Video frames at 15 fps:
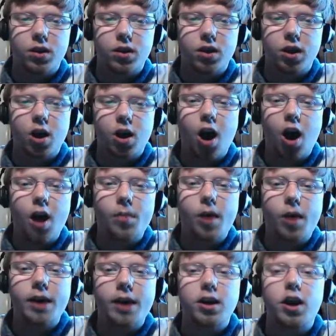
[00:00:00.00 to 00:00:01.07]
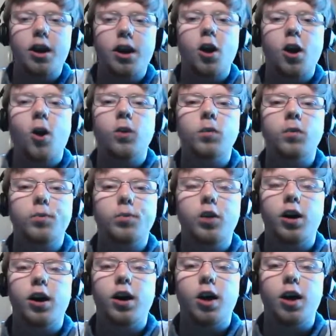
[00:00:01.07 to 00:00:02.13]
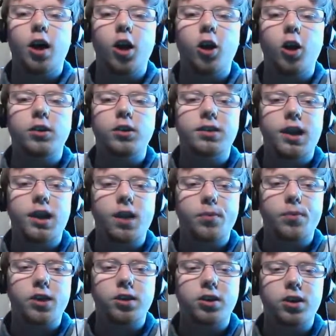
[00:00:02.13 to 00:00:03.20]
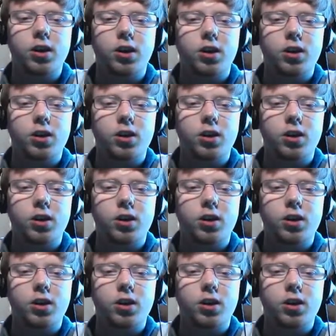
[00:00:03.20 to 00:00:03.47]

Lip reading: the Calm Mind early on put a lot of setup pressure,